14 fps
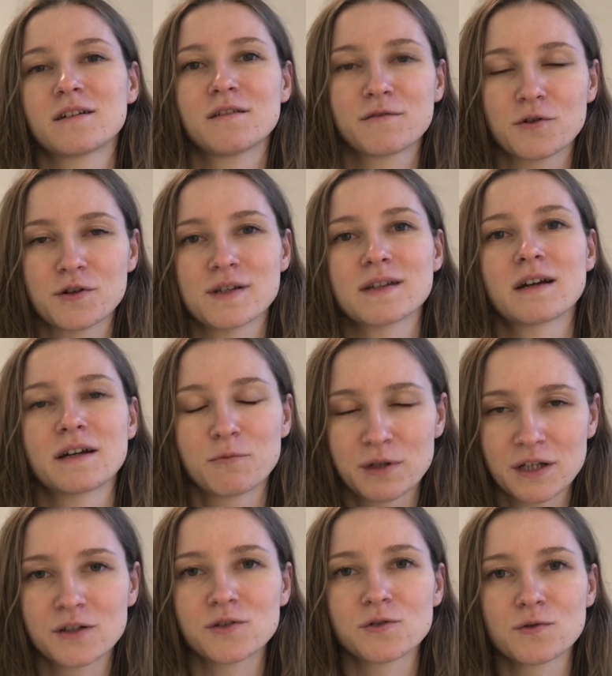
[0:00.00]
of course, I, we
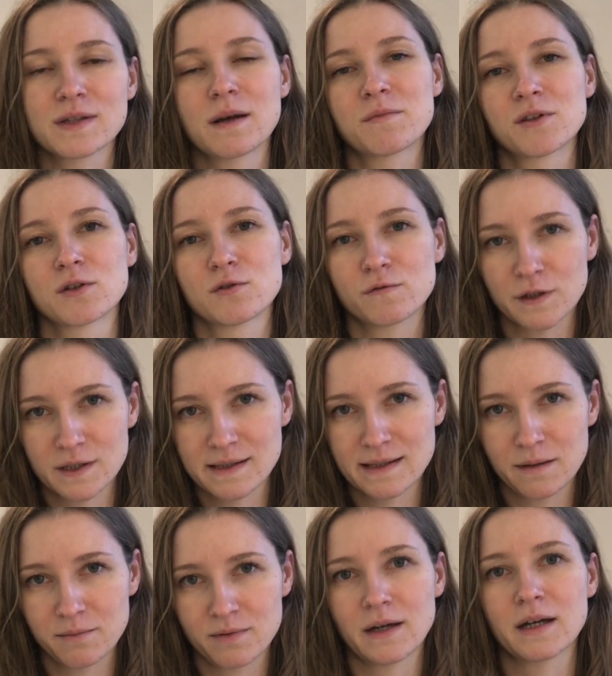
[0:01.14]
need to do something to fix
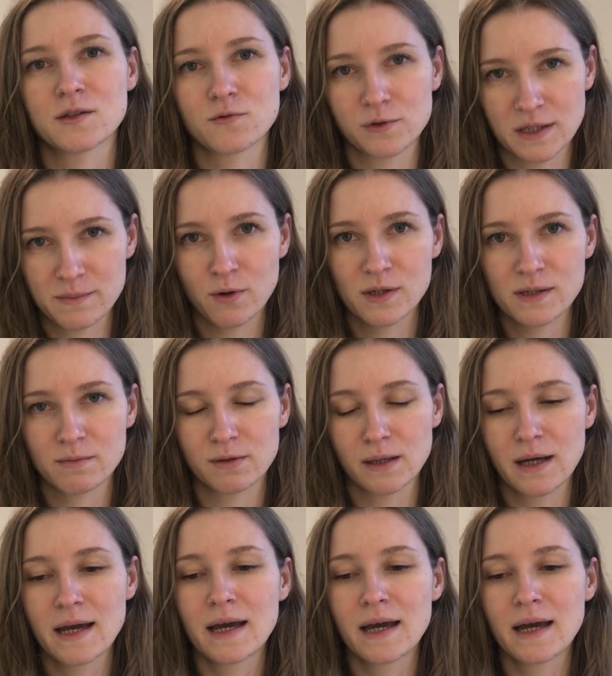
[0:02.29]
sleep as soon as possible.